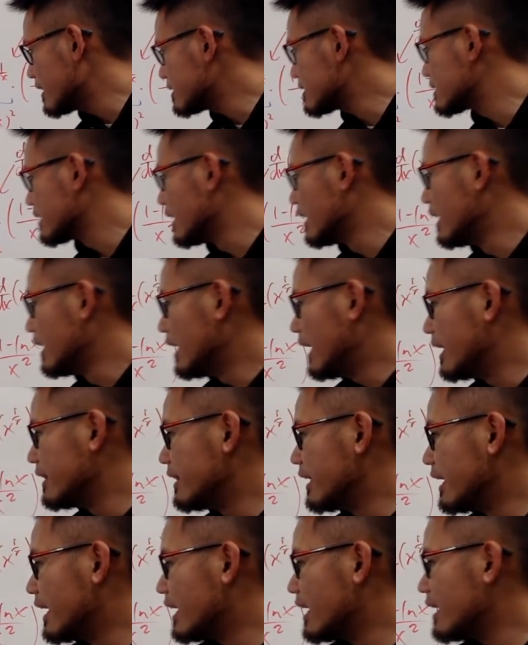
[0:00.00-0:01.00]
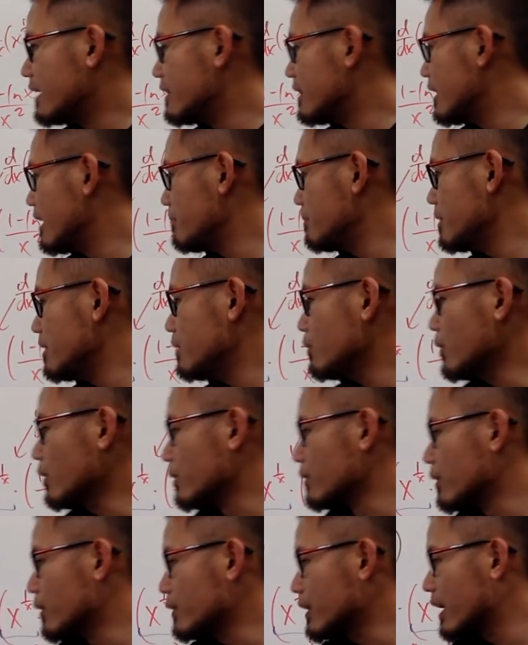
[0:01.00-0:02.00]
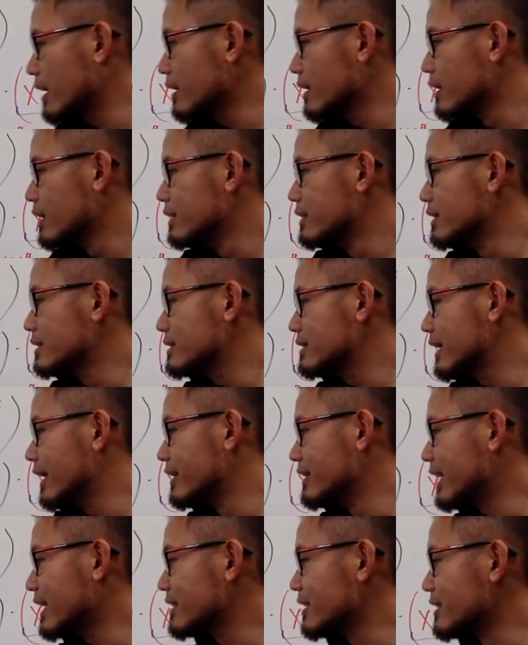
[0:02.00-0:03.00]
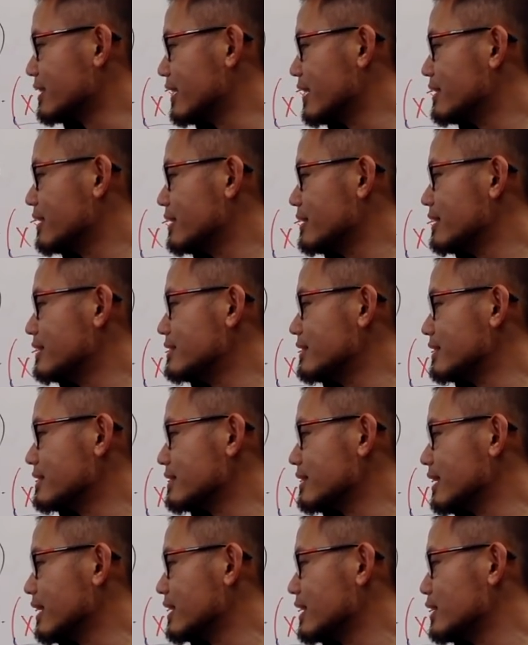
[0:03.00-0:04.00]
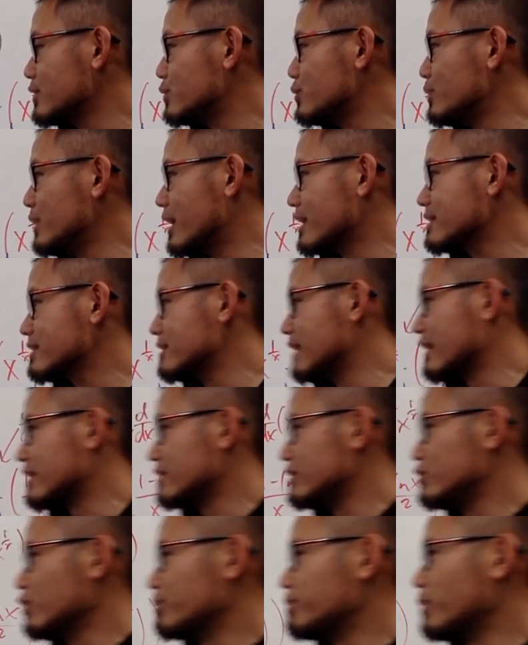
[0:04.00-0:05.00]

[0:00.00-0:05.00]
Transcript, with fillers: x, and then let me, well, okay, this and that together, this is negative 3x, like little